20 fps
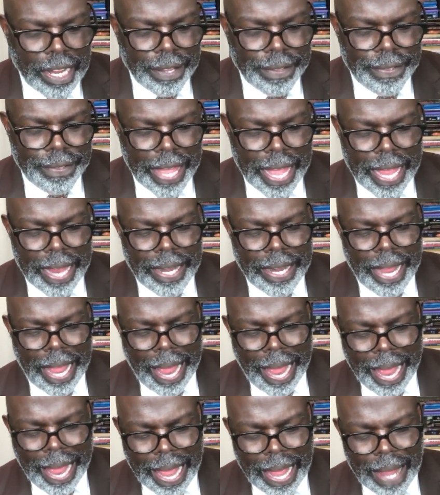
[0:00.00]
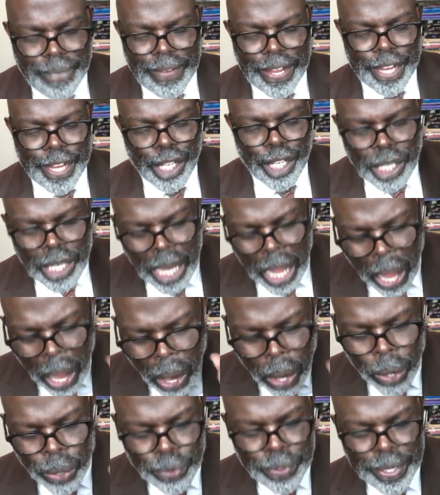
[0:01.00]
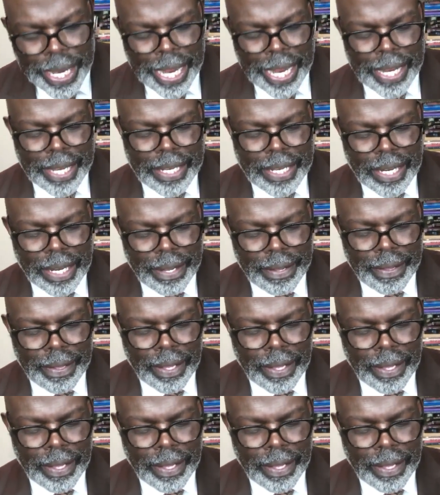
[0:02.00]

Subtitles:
than having known it,